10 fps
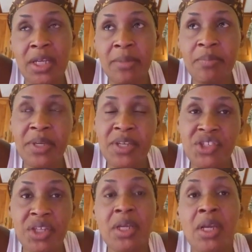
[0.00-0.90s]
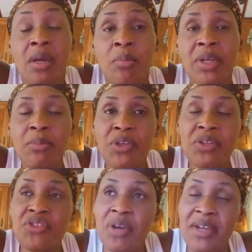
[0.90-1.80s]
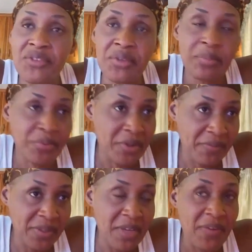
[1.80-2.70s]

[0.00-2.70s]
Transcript: and in Pidgin, but I'm going to try and do it briefly.